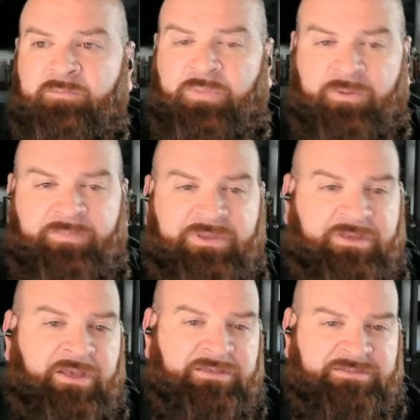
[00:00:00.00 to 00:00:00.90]
but
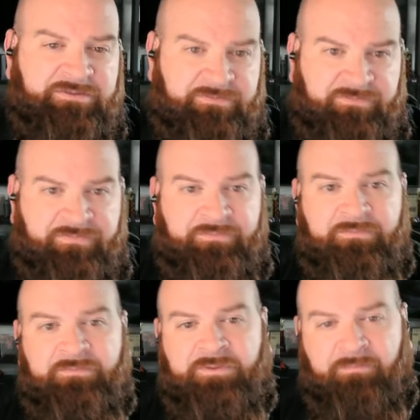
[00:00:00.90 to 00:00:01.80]
because of
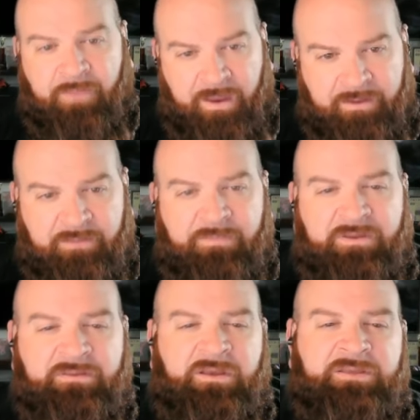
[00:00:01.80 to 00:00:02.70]
the Monica
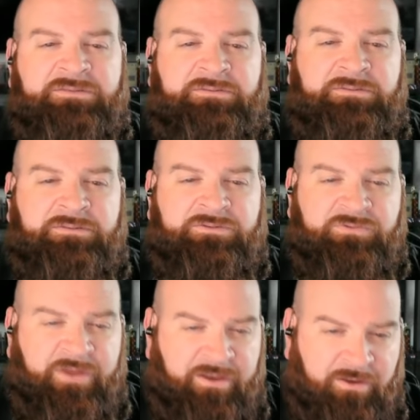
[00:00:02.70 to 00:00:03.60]
McNutts, the
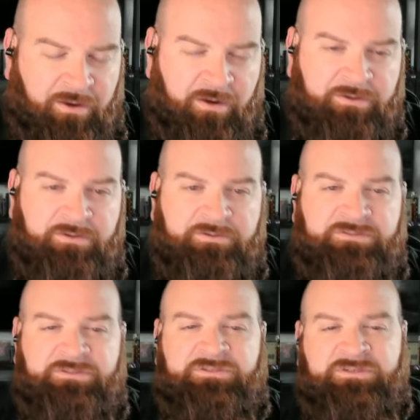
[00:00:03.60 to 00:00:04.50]
Drea
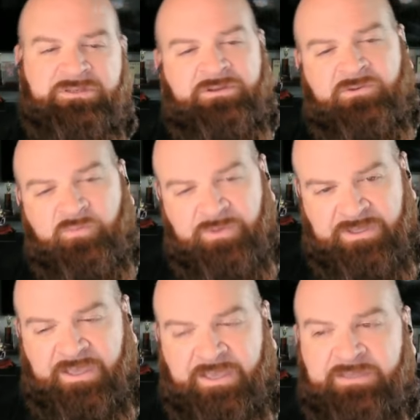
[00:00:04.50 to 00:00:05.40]
Carters, the Chiney
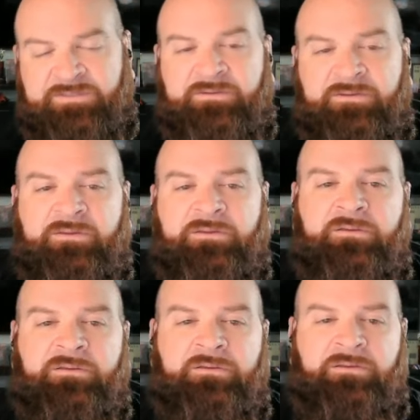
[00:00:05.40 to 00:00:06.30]
Ogwumikes,
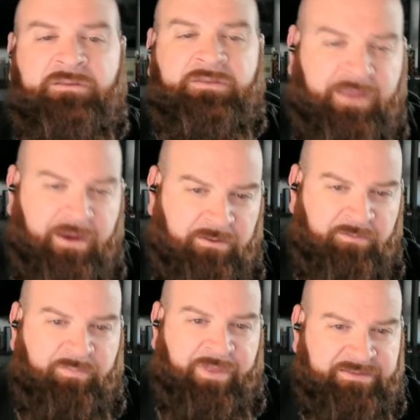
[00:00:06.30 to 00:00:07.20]
and the
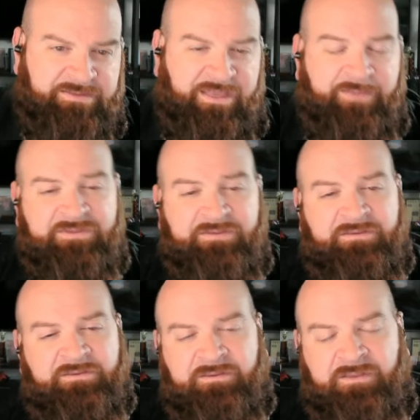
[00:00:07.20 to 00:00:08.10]
Carolyn Peck types, and, the,
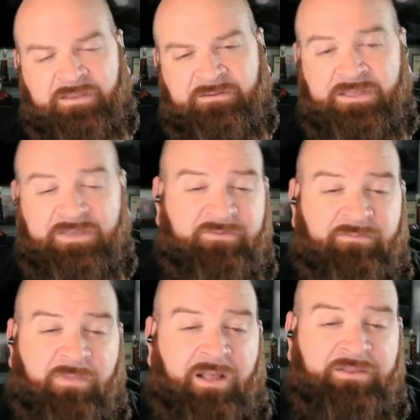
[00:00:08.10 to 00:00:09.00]
and, and even
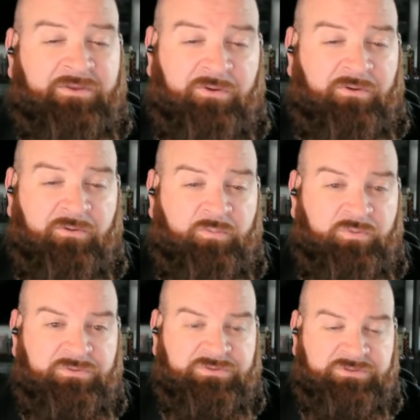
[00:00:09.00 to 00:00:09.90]
Molly Qerim, who
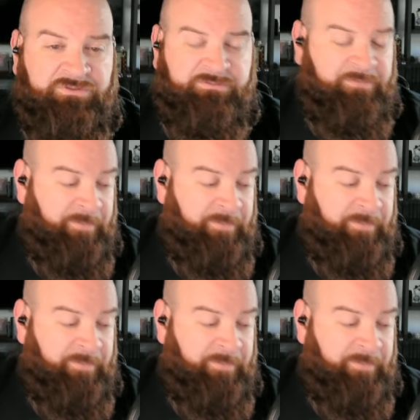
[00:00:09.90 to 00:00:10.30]
was just